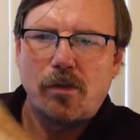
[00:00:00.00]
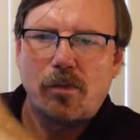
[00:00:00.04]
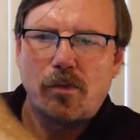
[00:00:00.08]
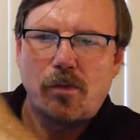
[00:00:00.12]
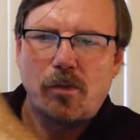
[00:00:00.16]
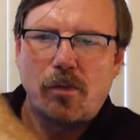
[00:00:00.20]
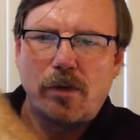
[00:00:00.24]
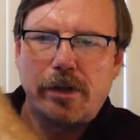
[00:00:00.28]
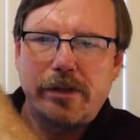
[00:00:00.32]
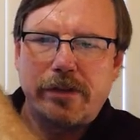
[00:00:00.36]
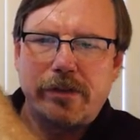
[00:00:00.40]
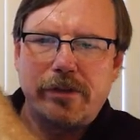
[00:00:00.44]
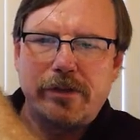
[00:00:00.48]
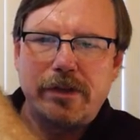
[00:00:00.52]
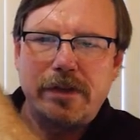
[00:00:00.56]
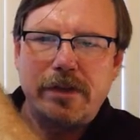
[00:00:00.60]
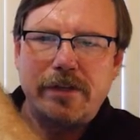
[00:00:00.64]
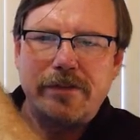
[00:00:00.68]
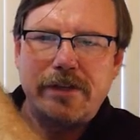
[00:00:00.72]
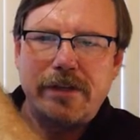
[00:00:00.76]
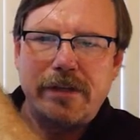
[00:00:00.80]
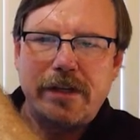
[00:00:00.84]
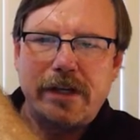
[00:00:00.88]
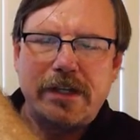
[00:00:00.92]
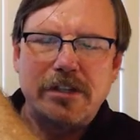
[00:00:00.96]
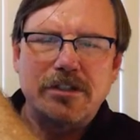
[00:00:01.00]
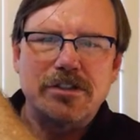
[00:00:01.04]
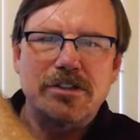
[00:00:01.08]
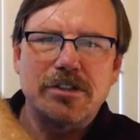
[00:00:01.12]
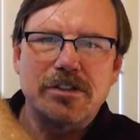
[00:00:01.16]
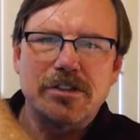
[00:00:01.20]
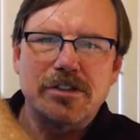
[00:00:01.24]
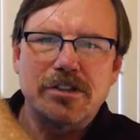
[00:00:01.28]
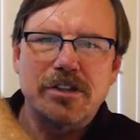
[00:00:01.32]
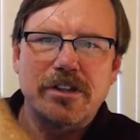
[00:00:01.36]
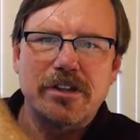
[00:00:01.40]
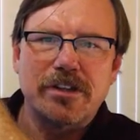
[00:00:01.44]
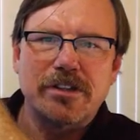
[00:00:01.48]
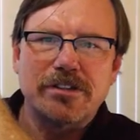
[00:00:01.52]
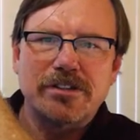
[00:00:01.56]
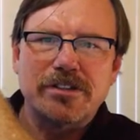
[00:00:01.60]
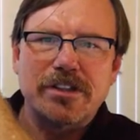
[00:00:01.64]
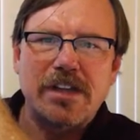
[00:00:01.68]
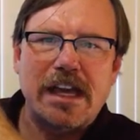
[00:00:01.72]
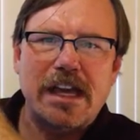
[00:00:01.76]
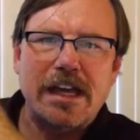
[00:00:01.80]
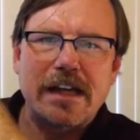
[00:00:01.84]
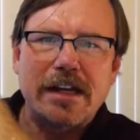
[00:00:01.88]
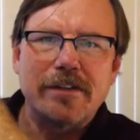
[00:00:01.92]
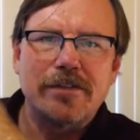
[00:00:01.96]
with deviation to the
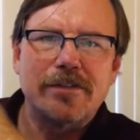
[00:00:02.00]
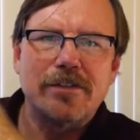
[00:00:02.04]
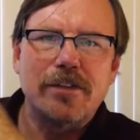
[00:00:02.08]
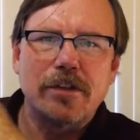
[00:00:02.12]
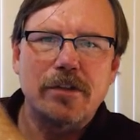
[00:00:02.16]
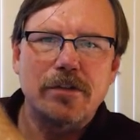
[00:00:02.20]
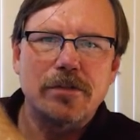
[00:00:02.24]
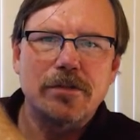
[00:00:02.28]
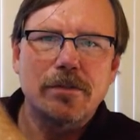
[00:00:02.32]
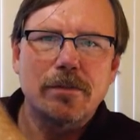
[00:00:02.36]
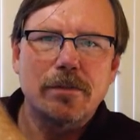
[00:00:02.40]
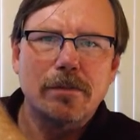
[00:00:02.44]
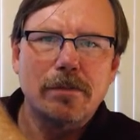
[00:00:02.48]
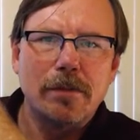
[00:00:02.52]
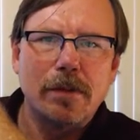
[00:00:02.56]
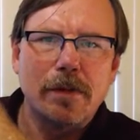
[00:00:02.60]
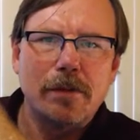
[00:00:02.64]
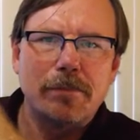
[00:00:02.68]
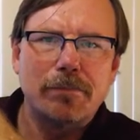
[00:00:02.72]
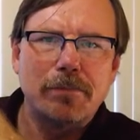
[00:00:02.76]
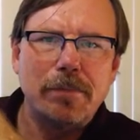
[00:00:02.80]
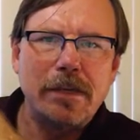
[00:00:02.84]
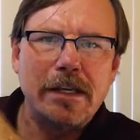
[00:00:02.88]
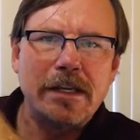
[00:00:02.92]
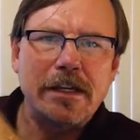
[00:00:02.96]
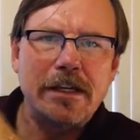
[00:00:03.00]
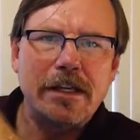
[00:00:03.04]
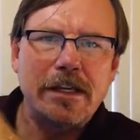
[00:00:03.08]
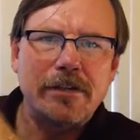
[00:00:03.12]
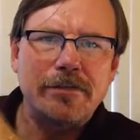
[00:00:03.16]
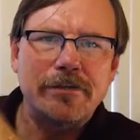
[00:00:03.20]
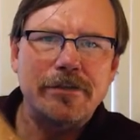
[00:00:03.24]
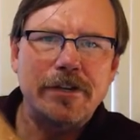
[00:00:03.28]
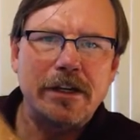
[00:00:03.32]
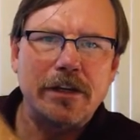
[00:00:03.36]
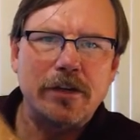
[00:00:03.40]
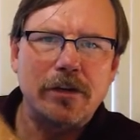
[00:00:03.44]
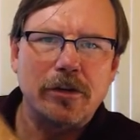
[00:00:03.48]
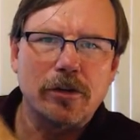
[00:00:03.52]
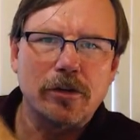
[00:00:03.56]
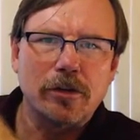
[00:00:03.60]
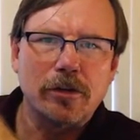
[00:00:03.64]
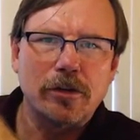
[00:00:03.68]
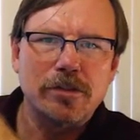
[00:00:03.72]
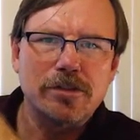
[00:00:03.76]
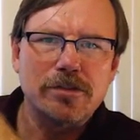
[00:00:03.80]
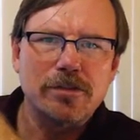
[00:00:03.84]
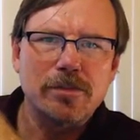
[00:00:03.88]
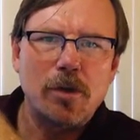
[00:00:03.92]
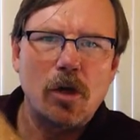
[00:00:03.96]
side of the pinky finger,
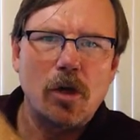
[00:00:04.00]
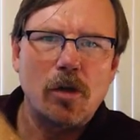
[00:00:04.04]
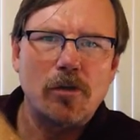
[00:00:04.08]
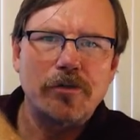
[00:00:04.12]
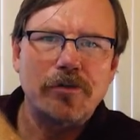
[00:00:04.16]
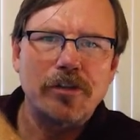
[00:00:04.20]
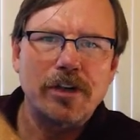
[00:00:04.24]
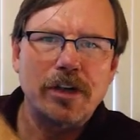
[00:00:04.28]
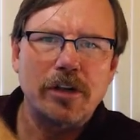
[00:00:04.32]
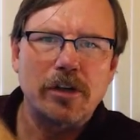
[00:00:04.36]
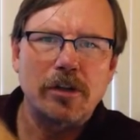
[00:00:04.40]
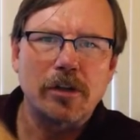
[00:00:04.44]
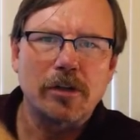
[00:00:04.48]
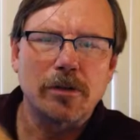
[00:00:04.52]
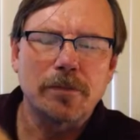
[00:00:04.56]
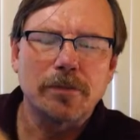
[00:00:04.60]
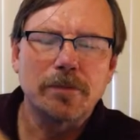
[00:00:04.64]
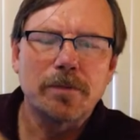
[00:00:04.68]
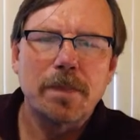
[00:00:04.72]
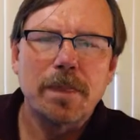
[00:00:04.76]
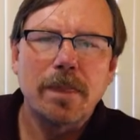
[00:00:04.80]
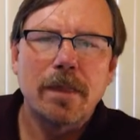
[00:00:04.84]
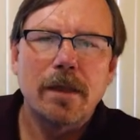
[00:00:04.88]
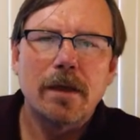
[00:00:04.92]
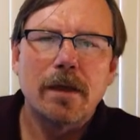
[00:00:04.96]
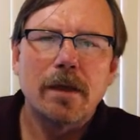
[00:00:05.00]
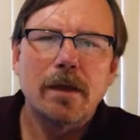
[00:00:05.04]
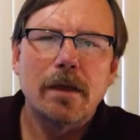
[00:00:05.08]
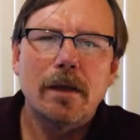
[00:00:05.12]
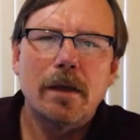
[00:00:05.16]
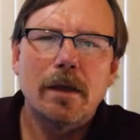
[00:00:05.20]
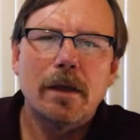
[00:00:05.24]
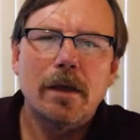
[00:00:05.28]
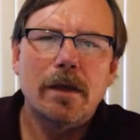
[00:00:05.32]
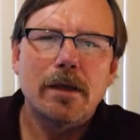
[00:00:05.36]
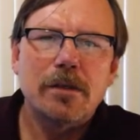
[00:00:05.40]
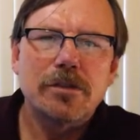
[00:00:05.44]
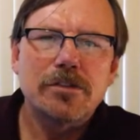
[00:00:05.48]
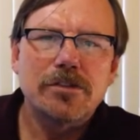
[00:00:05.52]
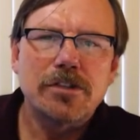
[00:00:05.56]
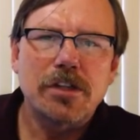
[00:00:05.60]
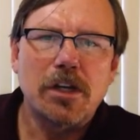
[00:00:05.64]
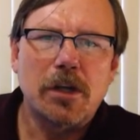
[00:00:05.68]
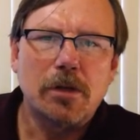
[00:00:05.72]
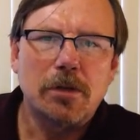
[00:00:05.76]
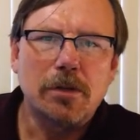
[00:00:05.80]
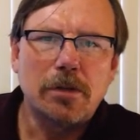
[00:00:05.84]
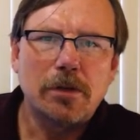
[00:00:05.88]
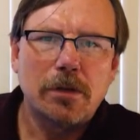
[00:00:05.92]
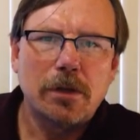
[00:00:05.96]
the small finger.
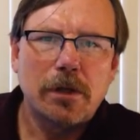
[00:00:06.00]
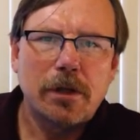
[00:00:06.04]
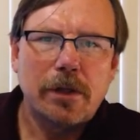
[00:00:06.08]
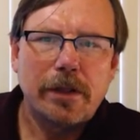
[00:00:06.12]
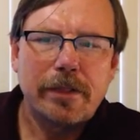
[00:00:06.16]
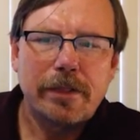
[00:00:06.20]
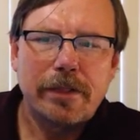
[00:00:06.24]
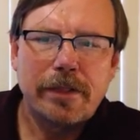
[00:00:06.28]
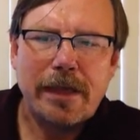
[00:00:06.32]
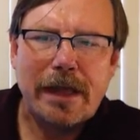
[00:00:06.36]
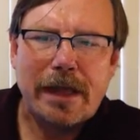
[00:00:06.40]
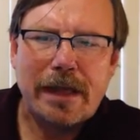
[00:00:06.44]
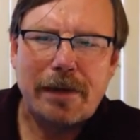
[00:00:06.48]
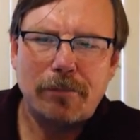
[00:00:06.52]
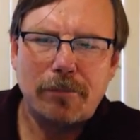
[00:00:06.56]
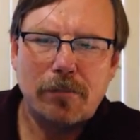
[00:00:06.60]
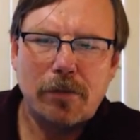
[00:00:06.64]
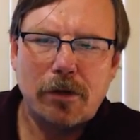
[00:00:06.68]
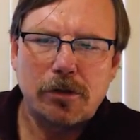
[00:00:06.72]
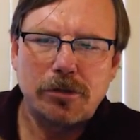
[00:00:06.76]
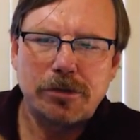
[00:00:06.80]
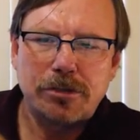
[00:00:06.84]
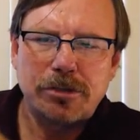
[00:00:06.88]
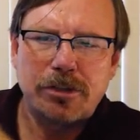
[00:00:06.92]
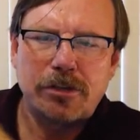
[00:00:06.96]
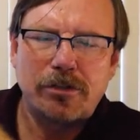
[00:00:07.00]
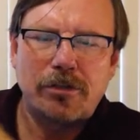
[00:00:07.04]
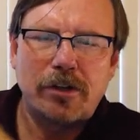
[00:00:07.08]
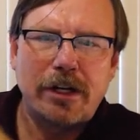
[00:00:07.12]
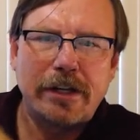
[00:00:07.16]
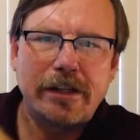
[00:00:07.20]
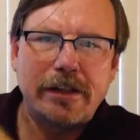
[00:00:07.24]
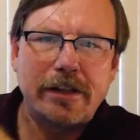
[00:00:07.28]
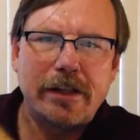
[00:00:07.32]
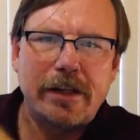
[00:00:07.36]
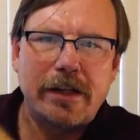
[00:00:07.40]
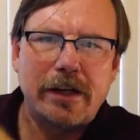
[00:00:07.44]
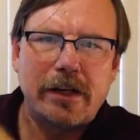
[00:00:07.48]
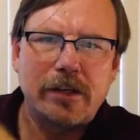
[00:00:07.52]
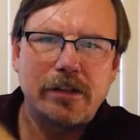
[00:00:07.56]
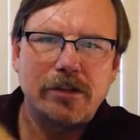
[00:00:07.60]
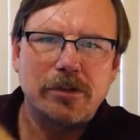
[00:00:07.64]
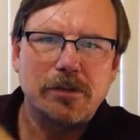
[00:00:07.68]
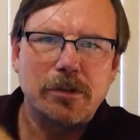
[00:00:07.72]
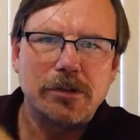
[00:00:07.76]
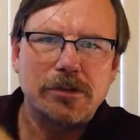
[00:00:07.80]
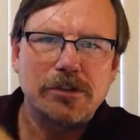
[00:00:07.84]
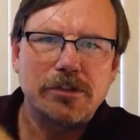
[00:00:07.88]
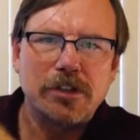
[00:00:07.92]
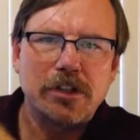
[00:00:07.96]
So that motion right there is
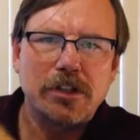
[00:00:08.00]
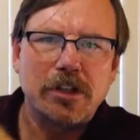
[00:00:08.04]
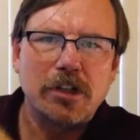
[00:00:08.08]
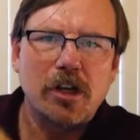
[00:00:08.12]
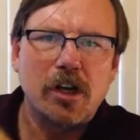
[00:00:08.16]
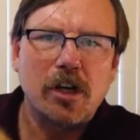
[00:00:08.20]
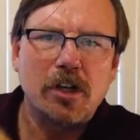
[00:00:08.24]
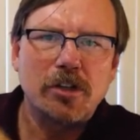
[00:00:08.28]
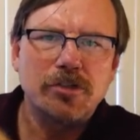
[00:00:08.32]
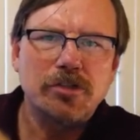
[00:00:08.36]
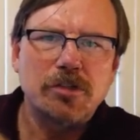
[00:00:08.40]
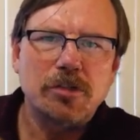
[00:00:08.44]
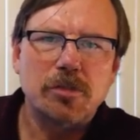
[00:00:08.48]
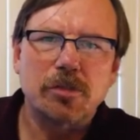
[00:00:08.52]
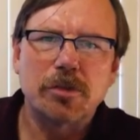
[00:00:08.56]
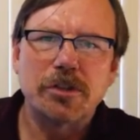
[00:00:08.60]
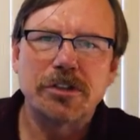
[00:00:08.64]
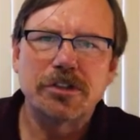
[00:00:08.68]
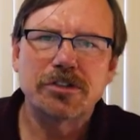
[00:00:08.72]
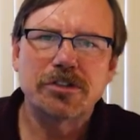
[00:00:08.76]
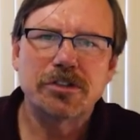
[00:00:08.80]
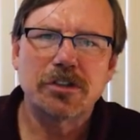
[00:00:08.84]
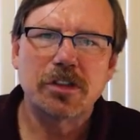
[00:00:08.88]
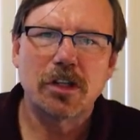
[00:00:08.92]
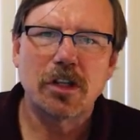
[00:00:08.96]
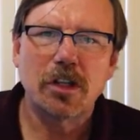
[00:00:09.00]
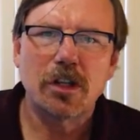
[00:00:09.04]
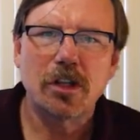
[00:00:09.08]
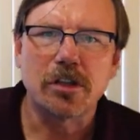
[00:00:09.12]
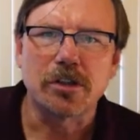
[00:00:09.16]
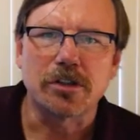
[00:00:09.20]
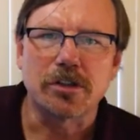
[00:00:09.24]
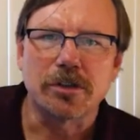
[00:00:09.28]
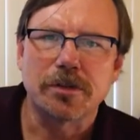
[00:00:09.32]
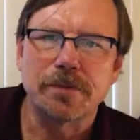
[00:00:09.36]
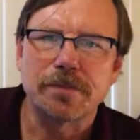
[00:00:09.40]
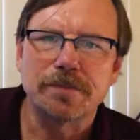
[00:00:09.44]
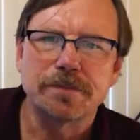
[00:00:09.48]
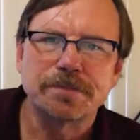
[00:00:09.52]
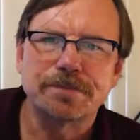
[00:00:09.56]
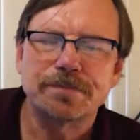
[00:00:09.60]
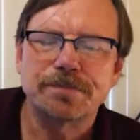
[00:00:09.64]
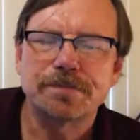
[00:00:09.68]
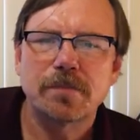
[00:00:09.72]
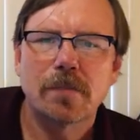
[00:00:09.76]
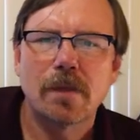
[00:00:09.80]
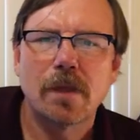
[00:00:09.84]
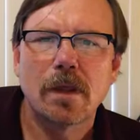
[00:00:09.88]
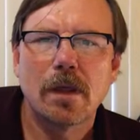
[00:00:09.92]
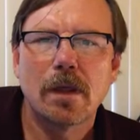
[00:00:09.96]
what's going to cause your wrist to hurt.
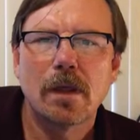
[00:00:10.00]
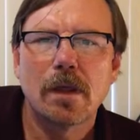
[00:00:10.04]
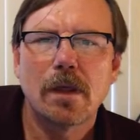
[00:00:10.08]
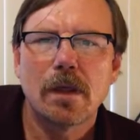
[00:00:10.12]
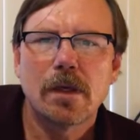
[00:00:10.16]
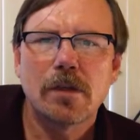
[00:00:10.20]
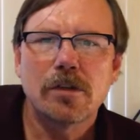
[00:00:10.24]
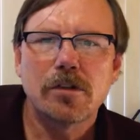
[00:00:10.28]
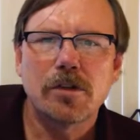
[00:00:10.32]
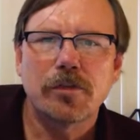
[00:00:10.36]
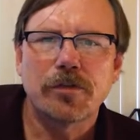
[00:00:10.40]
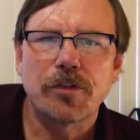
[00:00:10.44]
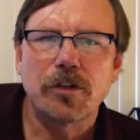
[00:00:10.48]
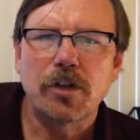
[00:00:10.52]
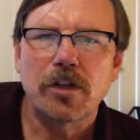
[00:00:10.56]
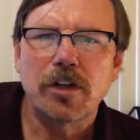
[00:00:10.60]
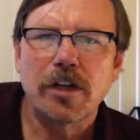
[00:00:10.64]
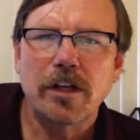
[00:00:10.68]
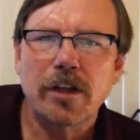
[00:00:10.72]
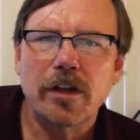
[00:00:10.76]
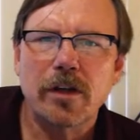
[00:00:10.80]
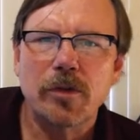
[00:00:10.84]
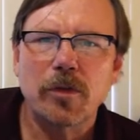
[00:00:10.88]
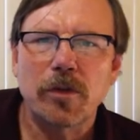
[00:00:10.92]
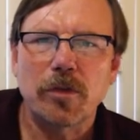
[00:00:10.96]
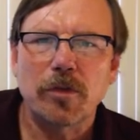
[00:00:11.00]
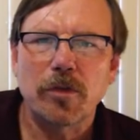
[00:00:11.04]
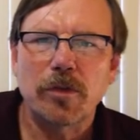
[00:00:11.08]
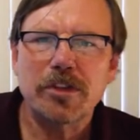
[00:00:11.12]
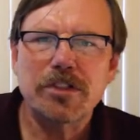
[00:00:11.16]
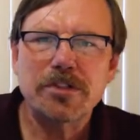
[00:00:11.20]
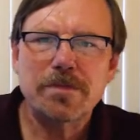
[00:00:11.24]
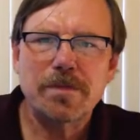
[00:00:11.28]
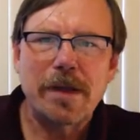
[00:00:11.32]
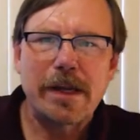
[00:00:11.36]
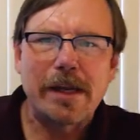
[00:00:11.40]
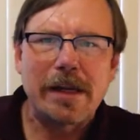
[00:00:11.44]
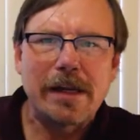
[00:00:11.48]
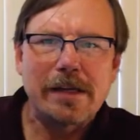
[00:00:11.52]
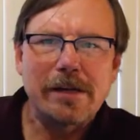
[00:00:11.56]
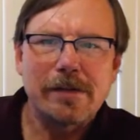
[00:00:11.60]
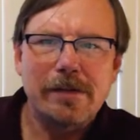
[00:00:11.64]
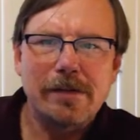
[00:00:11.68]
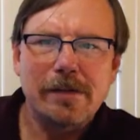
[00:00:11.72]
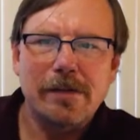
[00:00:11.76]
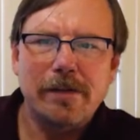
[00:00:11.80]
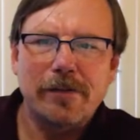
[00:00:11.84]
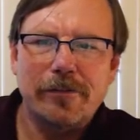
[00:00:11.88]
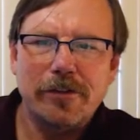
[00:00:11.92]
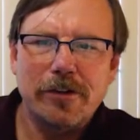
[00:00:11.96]
So if you're dealing with wrist pain,
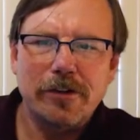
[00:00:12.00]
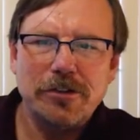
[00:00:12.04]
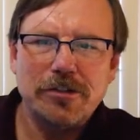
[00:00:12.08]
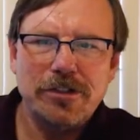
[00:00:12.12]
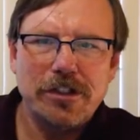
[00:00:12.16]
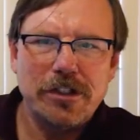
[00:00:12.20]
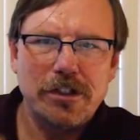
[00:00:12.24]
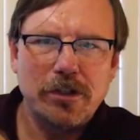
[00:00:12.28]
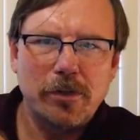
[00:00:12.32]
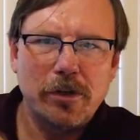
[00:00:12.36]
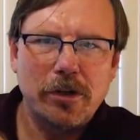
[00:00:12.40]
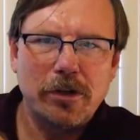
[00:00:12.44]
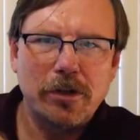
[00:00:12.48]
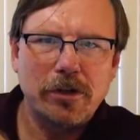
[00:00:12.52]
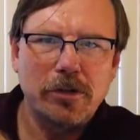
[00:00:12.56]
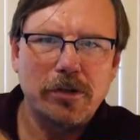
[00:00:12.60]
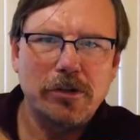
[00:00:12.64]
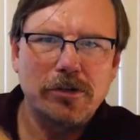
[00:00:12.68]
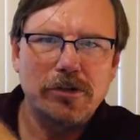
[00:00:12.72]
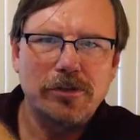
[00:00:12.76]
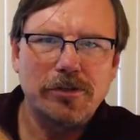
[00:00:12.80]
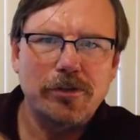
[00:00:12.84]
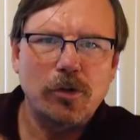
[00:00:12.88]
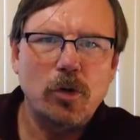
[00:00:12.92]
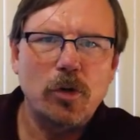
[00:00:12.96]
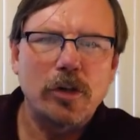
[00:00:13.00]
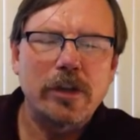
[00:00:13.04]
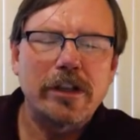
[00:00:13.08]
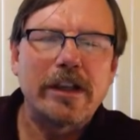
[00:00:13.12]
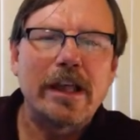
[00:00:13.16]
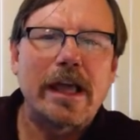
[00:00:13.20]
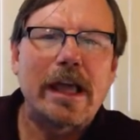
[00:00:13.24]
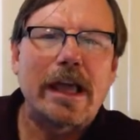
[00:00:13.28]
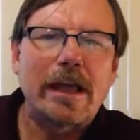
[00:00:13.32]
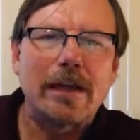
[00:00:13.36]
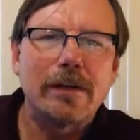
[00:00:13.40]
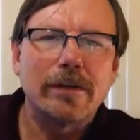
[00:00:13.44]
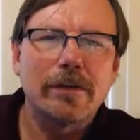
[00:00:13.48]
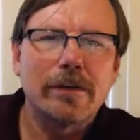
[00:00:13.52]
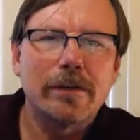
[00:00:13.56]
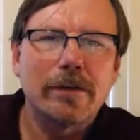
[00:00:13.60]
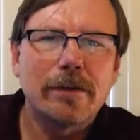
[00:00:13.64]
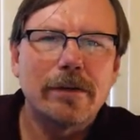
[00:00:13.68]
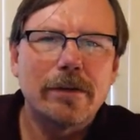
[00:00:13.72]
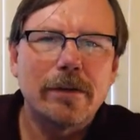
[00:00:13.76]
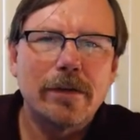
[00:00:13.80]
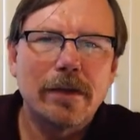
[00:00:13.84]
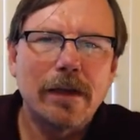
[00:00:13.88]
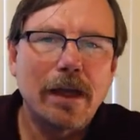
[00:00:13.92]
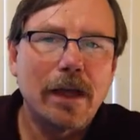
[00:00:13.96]
the first thing you want to do is avoid that.
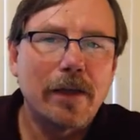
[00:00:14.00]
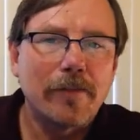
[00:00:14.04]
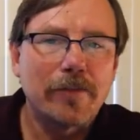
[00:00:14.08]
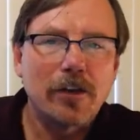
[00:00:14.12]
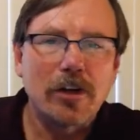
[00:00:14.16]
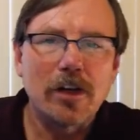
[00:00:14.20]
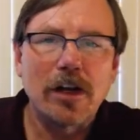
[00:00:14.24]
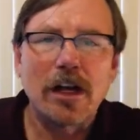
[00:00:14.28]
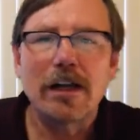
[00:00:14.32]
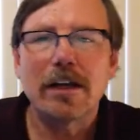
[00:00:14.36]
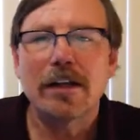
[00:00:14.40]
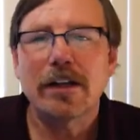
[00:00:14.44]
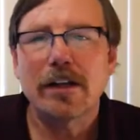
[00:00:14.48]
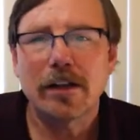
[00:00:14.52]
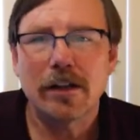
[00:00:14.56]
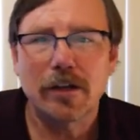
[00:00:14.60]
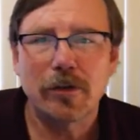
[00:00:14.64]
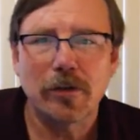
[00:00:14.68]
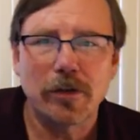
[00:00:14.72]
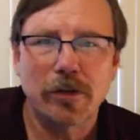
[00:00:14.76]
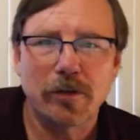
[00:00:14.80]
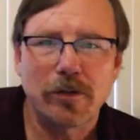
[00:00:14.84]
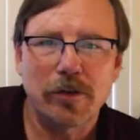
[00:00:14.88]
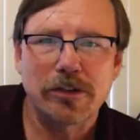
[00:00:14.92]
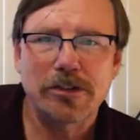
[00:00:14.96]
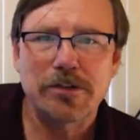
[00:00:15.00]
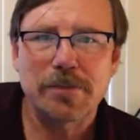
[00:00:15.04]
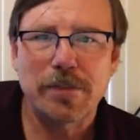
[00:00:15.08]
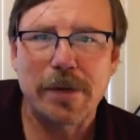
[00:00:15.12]
If you're not dealing with wrist